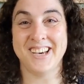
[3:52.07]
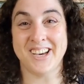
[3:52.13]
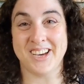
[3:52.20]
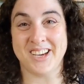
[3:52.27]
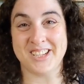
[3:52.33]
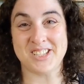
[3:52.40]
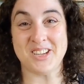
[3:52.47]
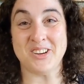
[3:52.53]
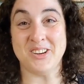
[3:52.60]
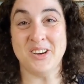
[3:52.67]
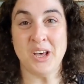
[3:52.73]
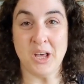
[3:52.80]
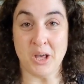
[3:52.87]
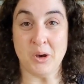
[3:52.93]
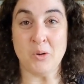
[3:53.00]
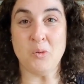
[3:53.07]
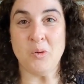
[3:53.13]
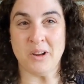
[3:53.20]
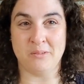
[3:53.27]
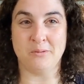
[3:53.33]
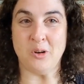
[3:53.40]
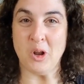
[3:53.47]
okay, so
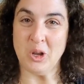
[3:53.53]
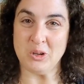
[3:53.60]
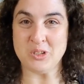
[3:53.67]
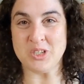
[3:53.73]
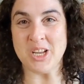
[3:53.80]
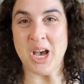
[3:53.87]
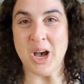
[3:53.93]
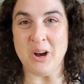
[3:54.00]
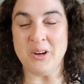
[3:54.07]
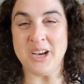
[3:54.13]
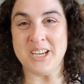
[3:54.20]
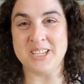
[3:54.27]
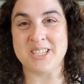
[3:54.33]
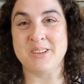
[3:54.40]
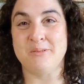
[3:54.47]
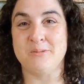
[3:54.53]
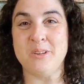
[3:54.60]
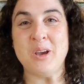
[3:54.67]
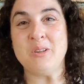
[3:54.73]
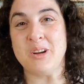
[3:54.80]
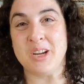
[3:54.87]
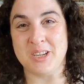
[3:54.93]
what follows now is the
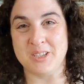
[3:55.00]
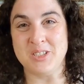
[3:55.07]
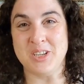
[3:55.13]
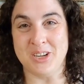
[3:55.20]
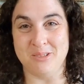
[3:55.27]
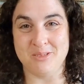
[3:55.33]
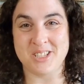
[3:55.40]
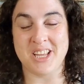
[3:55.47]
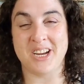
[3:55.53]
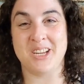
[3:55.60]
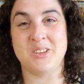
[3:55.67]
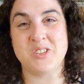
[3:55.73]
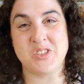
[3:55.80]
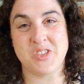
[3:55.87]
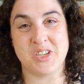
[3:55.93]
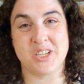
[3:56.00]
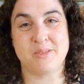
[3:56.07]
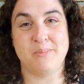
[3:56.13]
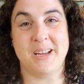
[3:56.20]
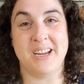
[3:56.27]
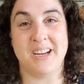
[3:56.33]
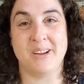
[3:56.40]
various terms that I use to
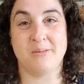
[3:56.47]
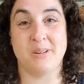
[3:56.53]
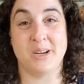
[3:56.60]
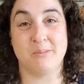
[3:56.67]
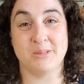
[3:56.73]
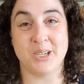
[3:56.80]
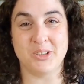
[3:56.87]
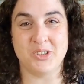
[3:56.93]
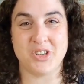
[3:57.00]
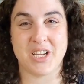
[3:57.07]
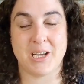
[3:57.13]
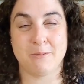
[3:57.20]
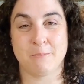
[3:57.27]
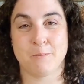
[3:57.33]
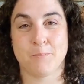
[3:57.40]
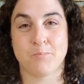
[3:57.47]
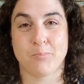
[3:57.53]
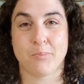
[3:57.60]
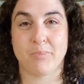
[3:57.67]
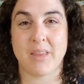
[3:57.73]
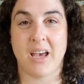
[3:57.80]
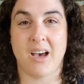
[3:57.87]
explain it when I'm coaching,
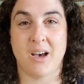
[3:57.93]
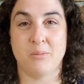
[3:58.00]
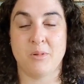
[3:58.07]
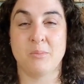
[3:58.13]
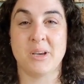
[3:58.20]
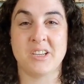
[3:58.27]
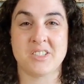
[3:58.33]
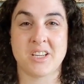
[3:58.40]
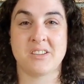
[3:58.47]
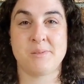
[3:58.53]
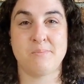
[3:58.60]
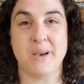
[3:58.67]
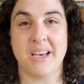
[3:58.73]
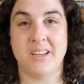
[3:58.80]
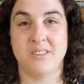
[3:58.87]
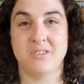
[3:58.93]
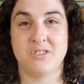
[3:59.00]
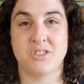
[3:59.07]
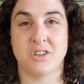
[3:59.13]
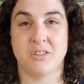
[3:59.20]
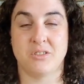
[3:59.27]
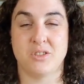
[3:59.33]
or because it
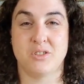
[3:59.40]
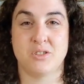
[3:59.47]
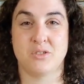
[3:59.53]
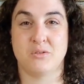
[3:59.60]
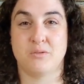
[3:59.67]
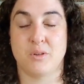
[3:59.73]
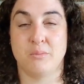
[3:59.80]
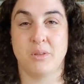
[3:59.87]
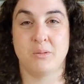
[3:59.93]
depends on from